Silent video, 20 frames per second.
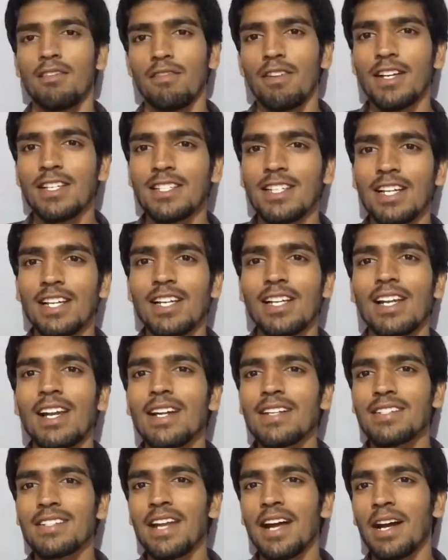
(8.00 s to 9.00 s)
Firstly,
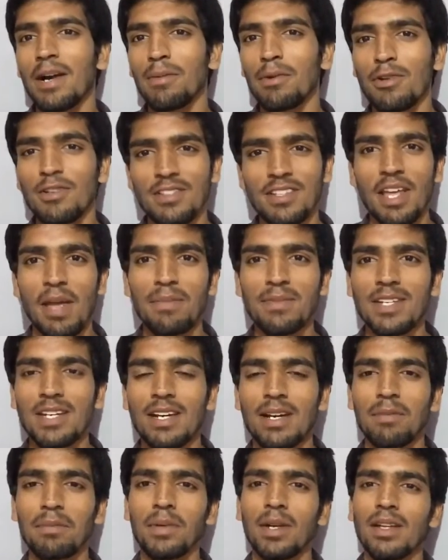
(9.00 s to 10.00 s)
let's talk about
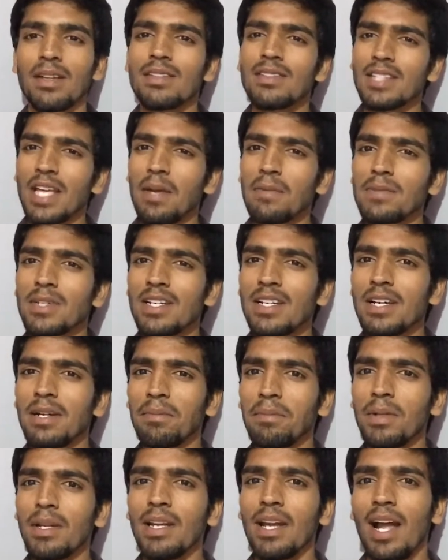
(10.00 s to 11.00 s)
Samsung company. Samsung
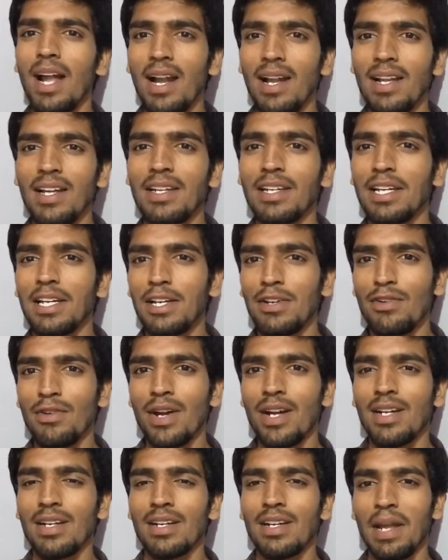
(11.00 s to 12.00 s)
company held an
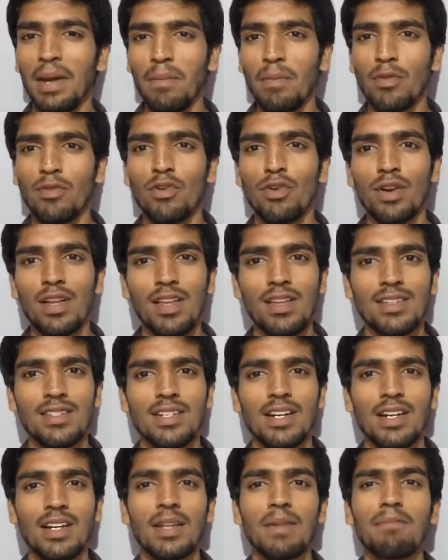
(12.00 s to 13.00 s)
event day before
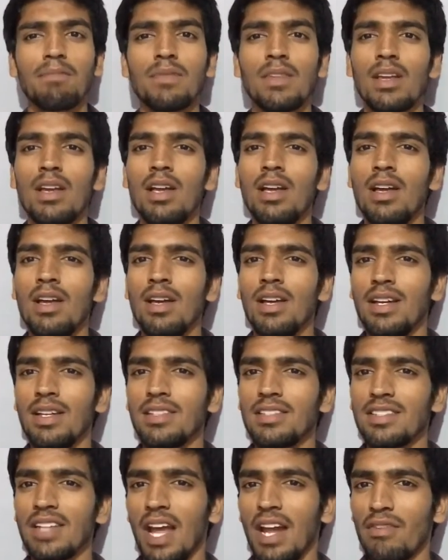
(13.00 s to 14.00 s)
yesterday
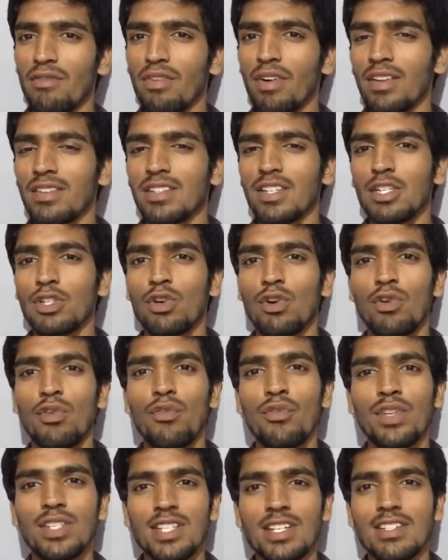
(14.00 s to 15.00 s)
in San Francisco,
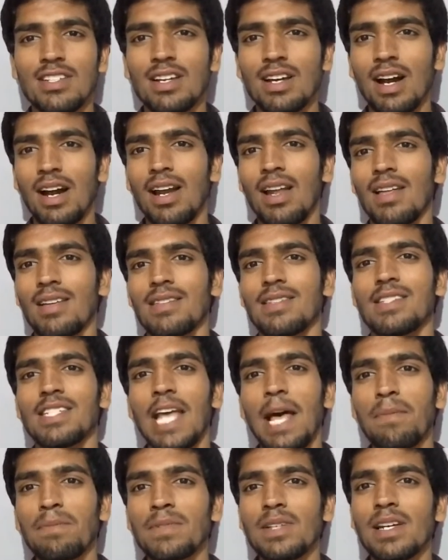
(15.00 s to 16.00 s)
which is called as
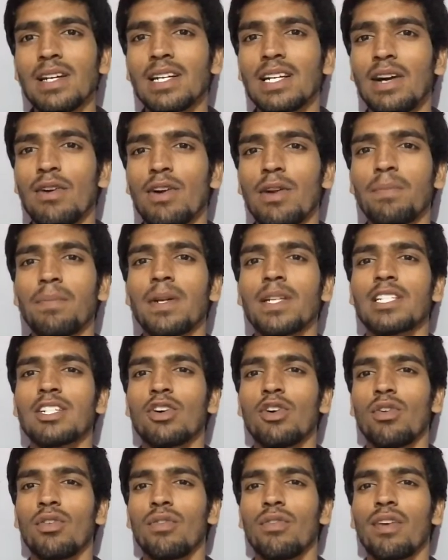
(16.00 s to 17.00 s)
Samsung Developers
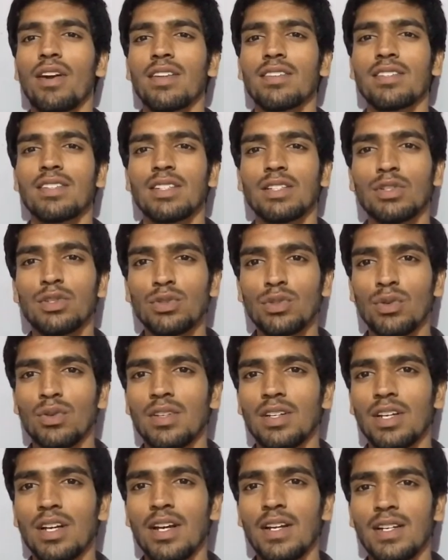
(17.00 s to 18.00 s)
Conference
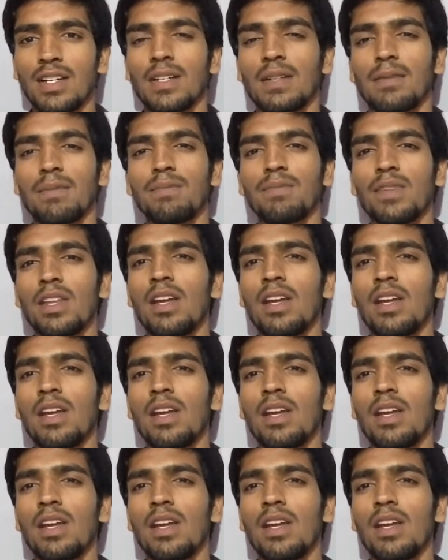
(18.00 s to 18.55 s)
2018,